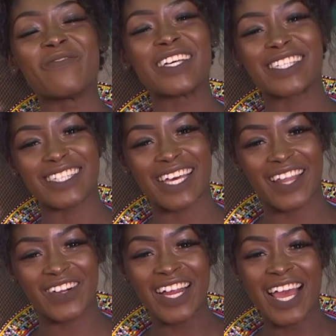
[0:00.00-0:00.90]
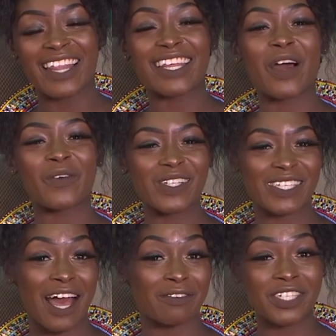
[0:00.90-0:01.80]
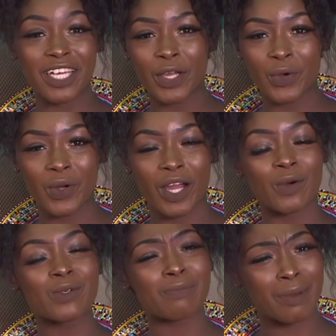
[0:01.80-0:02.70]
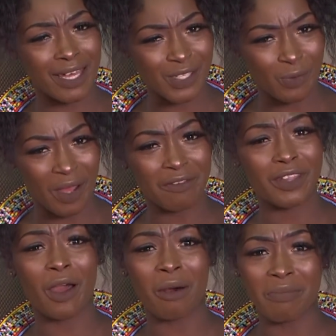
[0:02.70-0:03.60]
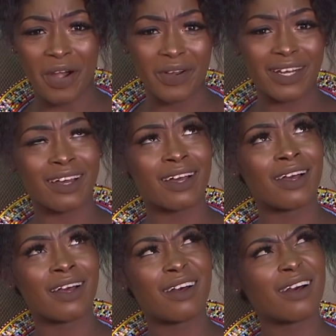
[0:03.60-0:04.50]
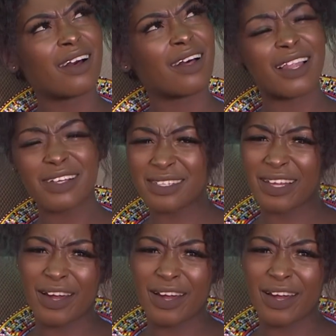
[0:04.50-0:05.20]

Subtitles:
amazing together. And then now we also have Chiki Kuruka, who's Bian's wife. They got married last